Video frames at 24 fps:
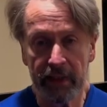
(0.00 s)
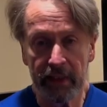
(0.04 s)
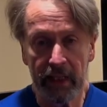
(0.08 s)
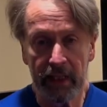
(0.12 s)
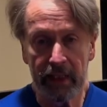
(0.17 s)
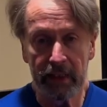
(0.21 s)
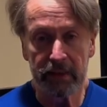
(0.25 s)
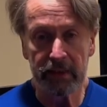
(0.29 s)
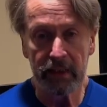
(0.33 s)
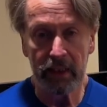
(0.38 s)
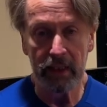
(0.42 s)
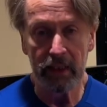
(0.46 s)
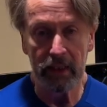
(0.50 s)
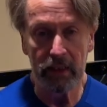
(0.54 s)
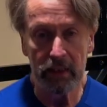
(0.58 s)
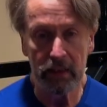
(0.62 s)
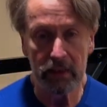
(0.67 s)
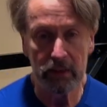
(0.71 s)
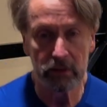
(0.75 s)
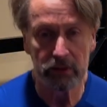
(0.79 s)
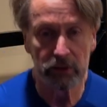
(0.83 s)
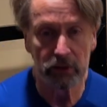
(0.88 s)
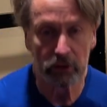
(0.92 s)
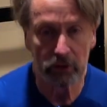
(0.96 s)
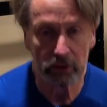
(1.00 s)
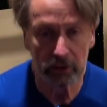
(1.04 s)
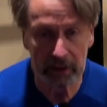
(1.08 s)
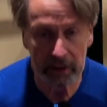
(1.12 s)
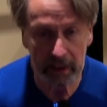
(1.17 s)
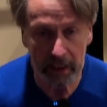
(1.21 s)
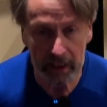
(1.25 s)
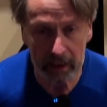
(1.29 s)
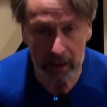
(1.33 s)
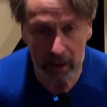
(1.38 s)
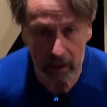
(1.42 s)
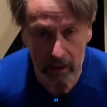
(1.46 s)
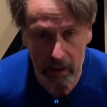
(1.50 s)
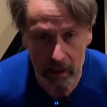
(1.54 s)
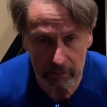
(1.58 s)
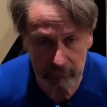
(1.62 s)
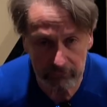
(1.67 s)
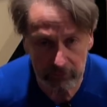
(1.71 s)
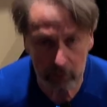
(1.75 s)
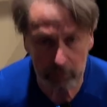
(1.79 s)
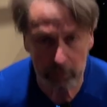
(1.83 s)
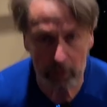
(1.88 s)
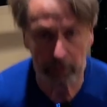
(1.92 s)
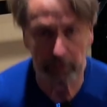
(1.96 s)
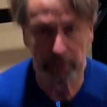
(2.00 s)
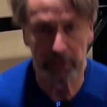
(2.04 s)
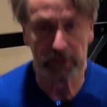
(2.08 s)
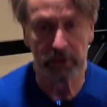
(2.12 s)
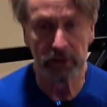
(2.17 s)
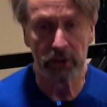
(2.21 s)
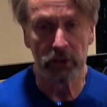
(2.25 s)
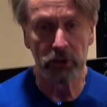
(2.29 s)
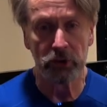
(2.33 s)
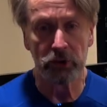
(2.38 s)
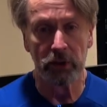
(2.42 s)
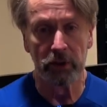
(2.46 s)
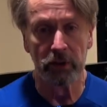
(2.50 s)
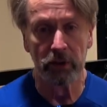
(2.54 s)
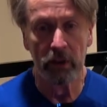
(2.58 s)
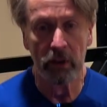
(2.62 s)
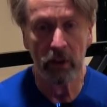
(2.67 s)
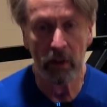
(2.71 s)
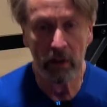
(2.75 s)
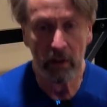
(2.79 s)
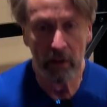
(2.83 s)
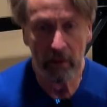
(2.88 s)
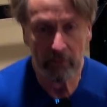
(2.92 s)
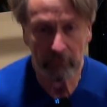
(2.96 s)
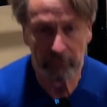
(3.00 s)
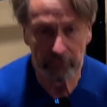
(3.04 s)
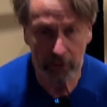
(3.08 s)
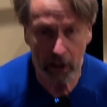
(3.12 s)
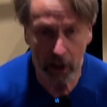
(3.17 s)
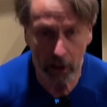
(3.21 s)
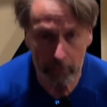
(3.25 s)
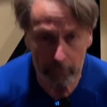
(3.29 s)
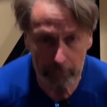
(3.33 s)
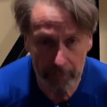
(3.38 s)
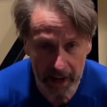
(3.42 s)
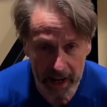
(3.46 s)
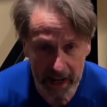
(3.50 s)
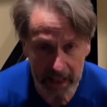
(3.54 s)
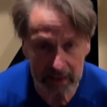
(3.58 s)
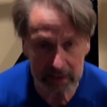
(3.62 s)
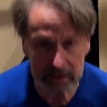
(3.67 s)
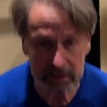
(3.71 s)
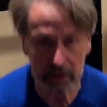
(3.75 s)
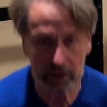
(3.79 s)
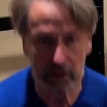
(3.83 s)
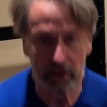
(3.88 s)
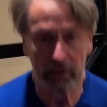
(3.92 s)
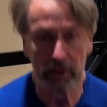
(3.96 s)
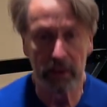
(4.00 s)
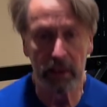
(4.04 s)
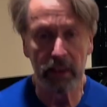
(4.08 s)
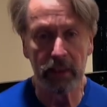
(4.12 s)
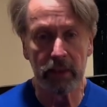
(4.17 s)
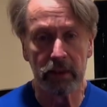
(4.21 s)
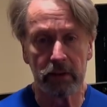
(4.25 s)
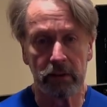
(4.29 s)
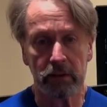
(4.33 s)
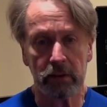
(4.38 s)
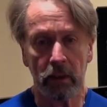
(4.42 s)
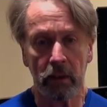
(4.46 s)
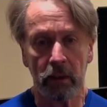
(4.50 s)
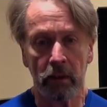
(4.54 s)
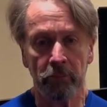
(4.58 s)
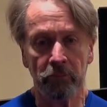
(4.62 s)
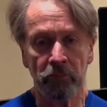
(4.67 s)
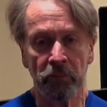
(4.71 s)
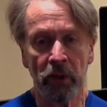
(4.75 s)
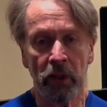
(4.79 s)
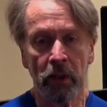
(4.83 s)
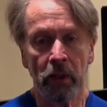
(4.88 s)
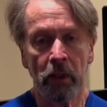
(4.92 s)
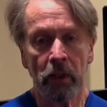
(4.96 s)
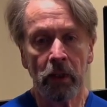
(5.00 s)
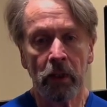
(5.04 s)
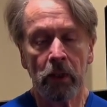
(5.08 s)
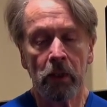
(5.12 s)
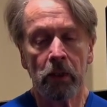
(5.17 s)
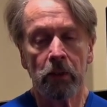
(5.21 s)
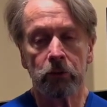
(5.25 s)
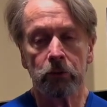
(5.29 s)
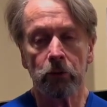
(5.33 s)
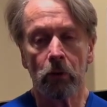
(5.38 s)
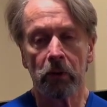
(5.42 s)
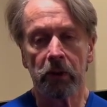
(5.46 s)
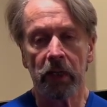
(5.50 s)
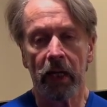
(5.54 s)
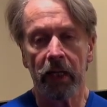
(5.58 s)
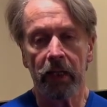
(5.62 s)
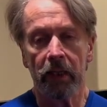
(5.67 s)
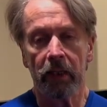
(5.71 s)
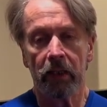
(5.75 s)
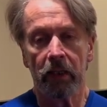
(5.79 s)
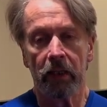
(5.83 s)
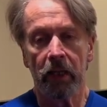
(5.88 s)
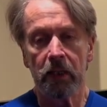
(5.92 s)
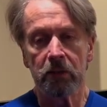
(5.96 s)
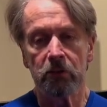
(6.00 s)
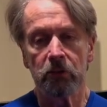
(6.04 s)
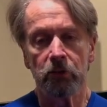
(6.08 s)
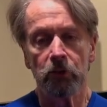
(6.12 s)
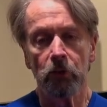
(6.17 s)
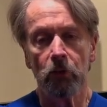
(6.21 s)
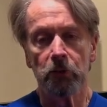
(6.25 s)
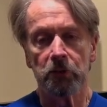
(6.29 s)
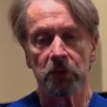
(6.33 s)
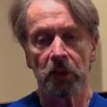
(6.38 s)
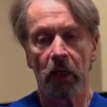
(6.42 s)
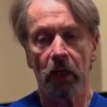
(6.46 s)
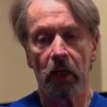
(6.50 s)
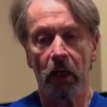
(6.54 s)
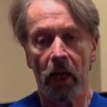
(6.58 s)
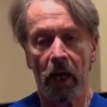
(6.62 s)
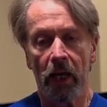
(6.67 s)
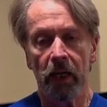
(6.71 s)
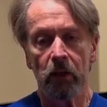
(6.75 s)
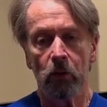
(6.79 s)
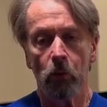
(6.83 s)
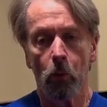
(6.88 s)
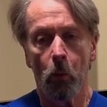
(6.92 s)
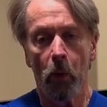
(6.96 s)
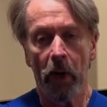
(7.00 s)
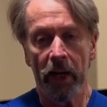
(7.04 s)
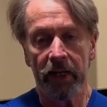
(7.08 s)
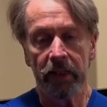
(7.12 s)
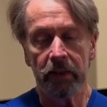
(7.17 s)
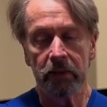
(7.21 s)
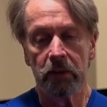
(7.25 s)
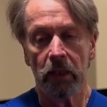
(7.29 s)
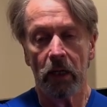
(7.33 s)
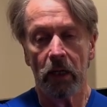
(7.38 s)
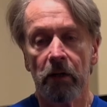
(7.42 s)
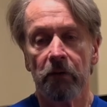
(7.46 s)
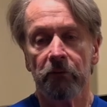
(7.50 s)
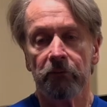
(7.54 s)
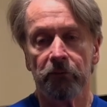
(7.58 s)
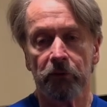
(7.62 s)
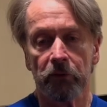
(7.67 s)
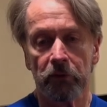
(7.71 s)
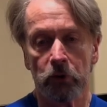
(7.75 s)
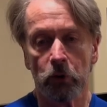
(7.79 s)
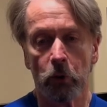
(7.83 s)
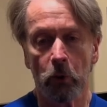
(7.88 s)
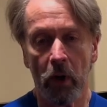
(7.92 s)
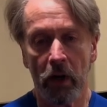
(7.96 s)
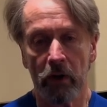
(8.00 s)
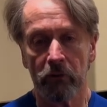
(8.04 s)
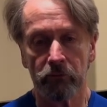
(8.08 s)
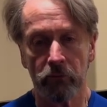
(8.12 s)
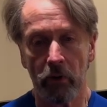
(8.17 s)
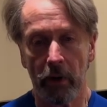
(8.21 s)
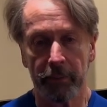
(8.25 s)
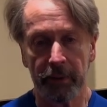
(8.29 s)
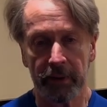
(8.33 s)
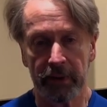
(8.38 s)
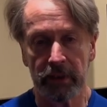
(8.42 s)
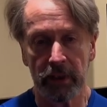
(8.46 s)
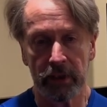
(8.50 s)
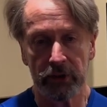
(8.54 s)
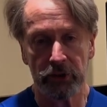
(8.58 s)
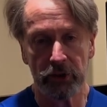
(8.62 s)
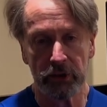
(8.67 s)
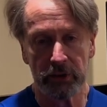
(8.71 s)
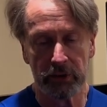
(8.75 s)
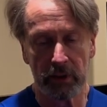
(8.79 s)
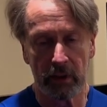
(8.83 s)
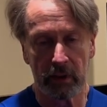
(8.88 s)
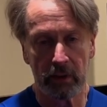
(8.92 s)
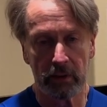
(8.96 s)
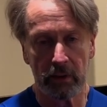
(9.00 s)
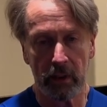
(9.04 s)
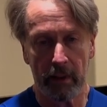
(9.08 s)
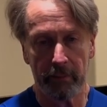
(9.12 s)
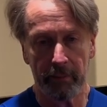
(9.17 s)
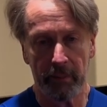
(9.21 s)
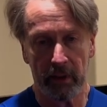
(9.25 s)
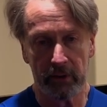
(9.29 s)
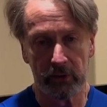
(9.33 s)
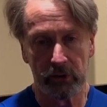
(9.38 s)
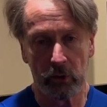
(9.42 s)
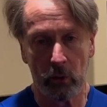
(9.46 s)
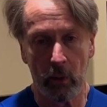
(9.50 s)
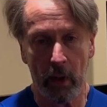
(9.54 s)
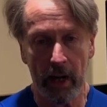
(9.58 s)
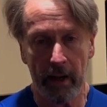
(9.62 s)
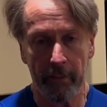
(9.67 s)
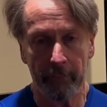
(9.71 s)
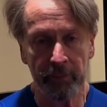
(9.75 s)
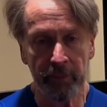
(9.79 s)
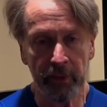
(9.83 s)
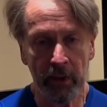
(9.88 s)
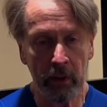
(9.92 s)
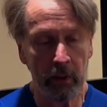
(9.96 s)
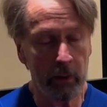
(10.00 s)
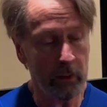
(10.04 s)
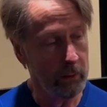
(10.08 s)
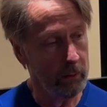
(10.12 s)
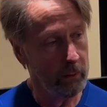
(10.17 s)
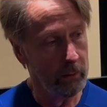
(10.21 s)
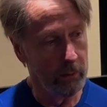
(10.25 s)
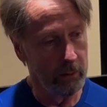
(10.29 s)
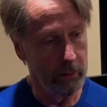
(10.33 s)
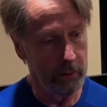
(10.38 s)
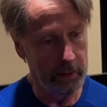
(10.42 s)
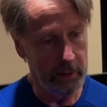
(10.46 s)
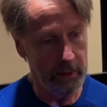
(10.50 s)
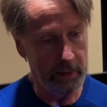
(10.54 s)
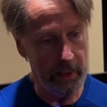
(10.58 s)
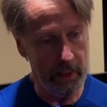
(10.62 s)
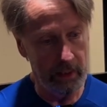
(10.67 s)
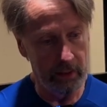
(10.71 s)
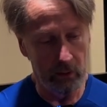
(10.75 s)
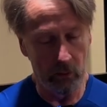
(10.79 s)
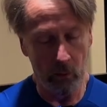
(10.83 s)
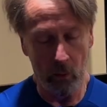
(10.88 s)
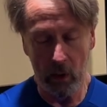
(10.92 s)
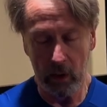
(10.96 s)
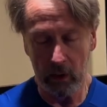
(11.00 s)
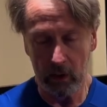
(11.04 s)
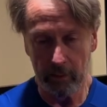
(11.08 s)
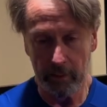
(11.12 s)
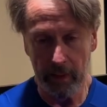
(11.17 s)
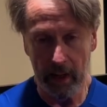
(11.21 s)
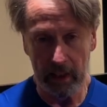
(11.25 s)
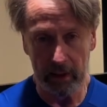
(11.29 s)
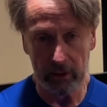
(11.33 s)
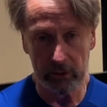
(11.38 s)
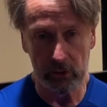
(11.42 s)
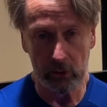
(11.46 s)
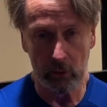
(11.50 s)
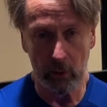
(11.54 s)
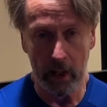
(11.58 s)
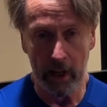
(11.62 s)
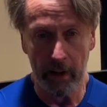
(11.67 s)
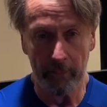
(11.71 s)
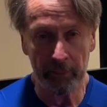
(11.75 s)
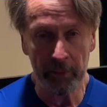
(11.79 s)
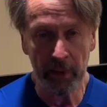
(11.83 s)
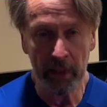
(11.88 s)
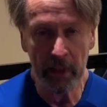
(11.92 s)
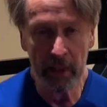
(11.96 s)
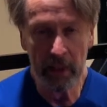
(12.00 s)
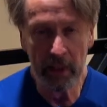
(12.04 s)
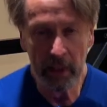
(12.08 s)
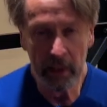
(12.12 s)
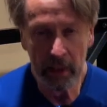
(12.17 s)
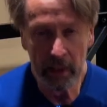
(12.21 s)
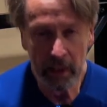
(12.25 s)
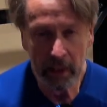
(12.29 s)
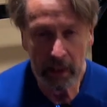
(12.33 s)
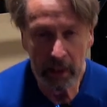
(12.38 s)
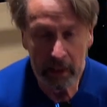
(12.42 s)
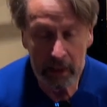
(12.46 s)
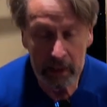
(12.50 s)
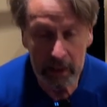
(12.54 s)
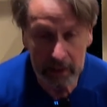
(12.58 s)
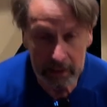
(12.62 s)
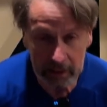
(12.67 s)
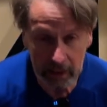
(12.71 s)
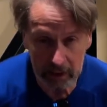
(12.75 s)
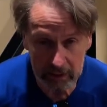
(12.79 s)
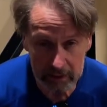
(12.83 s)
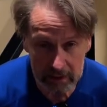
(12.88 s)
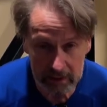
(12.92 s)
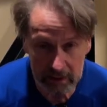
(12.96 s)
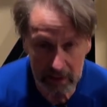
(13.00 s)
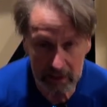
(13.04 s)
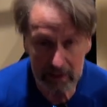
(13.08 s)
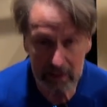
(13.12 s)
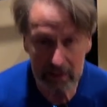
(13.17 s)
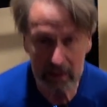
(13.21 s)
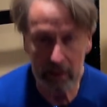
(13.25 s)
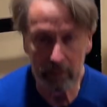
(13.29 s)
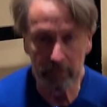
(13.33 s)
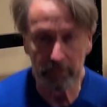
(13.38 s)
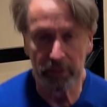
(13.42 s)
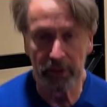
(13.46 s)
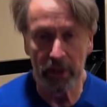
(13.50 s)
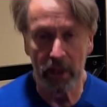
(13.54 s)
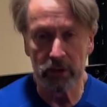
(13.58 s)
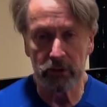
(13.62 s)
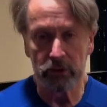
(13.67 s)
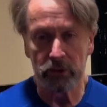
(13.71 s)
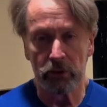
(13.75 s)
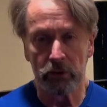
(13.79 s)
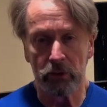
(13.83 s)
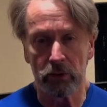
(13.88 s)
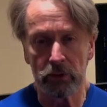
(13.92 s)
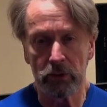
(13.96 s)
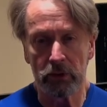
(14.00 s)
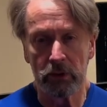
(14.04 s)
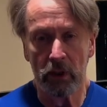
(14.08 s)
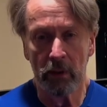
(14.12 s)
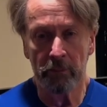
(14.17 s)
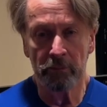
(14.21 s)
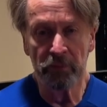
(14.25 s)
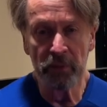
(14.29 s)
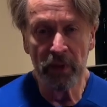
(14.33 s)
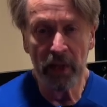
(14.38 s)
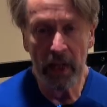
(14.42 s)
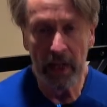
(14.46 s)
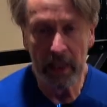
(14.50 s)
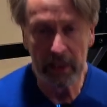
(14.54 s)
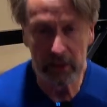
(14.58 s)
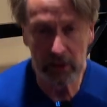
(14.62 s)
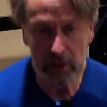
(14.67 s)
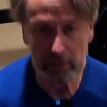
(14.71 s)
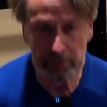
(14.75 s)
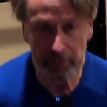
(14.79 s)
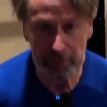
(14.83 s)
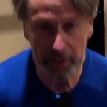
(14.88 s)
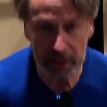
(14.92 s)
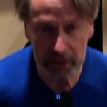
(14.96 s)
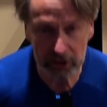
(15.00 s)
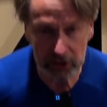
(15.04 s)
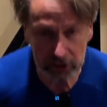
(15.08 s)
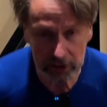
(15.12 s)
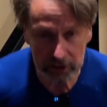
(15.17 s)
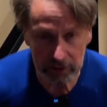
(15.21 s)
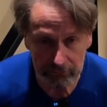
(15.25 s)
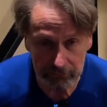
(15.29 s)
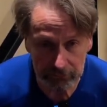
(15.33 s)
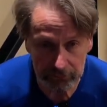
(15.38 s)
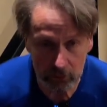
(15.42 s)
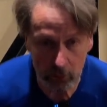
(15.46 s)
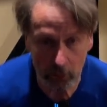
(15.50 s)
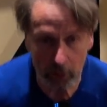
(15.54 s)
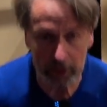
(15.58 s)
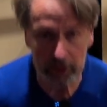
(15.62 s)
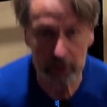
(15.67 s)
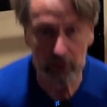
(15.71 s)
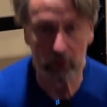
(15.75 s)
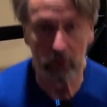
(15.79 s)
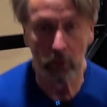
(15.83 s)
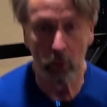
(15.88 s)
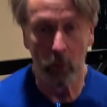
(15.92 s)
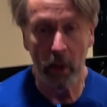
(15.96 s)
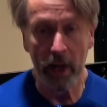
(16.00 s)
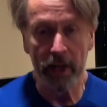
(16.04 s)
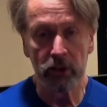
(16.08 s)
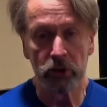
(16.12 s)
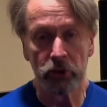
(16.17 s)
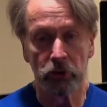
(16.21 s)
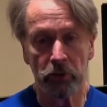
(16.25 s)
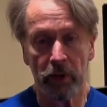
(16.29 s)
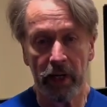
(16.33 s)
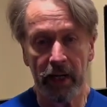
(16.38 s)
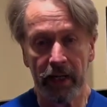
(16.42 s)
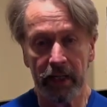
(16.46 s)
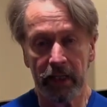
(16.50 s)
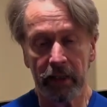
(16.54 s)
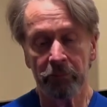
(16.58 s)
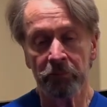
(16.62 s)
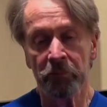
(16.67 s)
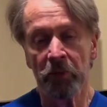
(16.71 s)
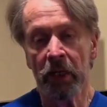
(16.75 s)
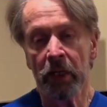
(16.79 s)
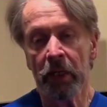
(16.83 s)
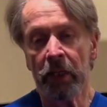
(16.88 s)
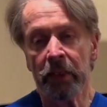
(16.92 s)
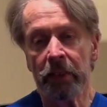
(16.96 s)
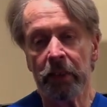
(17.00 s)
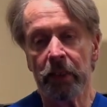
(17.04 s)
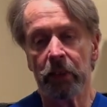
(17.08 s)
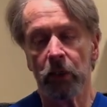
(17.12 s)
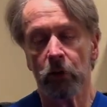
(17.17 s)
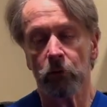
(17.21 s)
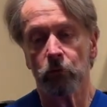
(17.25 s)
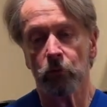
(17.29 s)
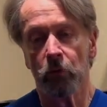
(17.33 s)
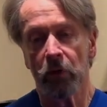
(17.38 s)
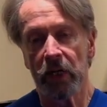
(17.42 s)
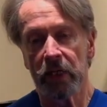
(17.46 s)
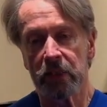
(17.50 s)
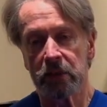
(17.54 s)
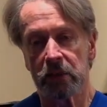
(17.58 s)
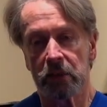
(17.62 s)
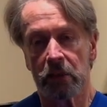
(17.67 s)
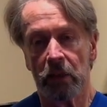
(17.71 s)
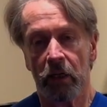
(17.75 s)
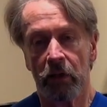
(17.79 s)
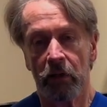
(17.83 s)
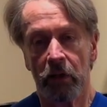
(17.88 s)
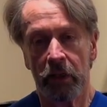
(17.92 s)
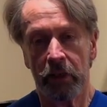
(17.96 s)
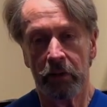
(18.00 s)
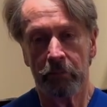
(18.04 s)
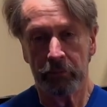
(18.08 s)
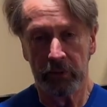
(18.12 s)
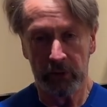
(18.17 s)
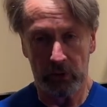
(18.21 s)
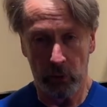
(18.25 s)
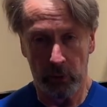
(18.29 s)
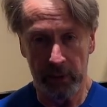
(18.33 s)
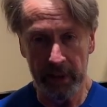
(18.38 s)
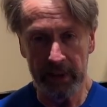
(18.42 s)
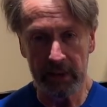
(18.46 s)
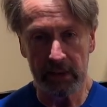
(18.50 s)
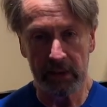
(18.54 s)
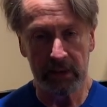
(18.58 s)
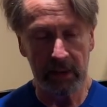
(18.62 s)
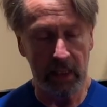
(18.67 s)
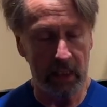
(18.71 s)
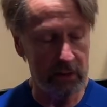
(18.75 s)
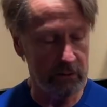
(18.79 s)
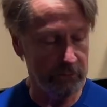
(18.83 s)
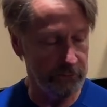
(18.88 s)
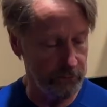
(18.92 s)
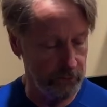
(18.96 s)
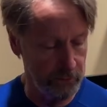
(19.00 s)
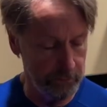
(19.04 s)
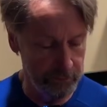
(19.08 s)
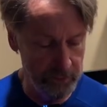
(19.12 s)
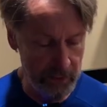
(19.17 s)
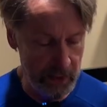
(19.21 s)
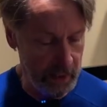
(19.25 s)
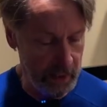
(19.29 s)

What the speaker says: that it's easier to get in a comfortable position for our backs and our knees. So, okay, let's use a light weight for 12 repetitions at a dumbbell squat or the gallon water bottle squat. Now, 16-plussers, especially if you are new to weight training, you can rest between sets for,